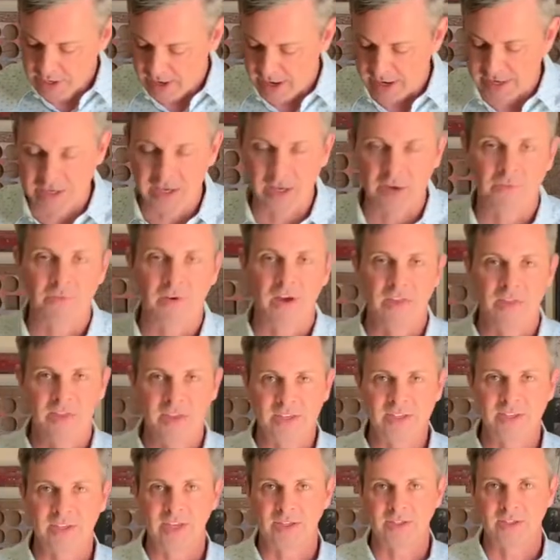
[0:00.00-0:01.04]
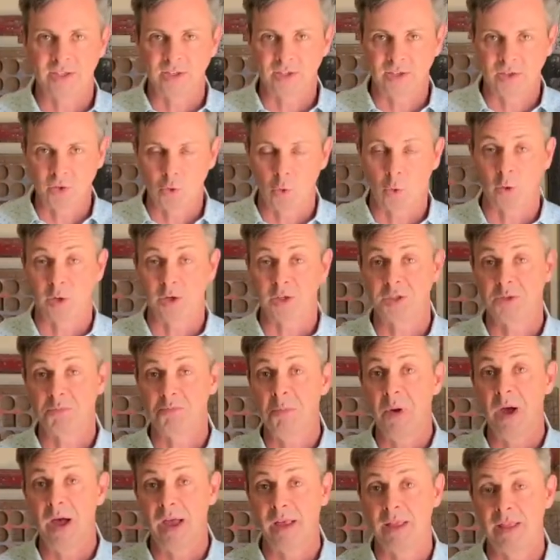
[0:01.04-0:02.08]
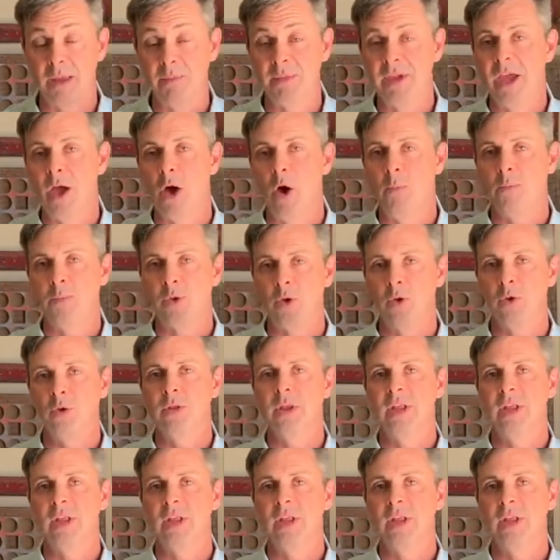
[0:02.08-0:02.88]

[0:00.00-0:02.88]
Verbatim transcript: identify this as a source, but let me help you.